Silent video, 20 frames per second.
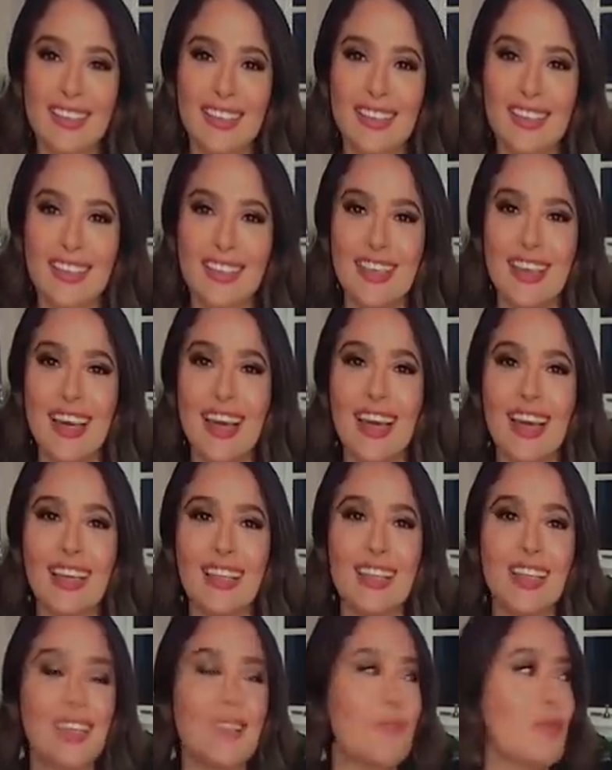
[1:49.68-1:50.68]
oh yeah, my
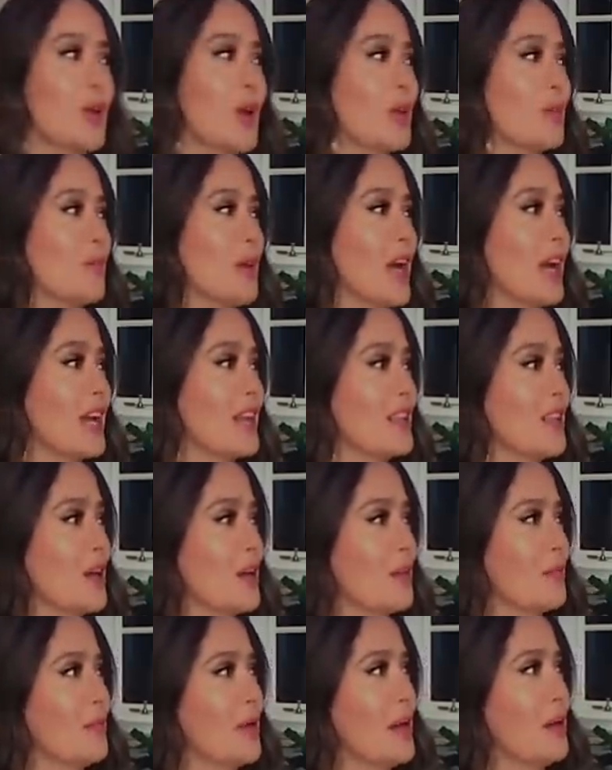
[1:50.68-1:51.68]
yeah, thank goodness! Back
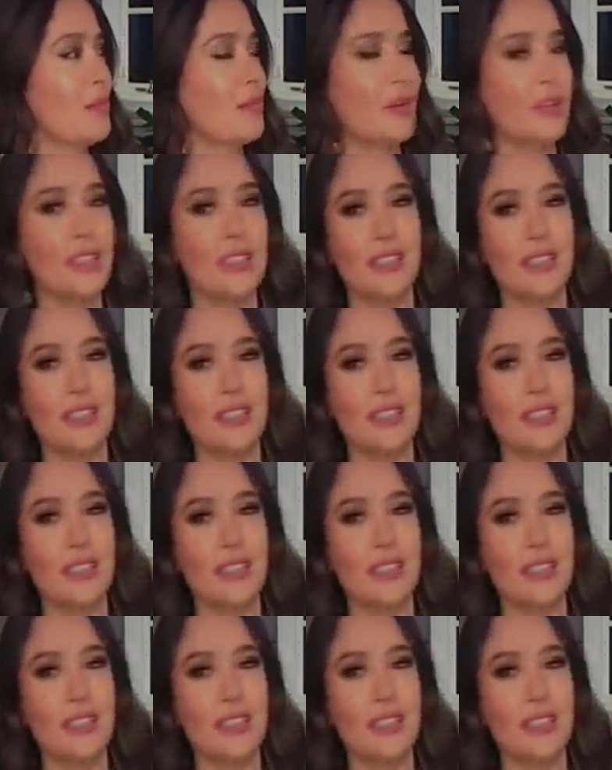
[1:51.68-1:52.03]
a memories,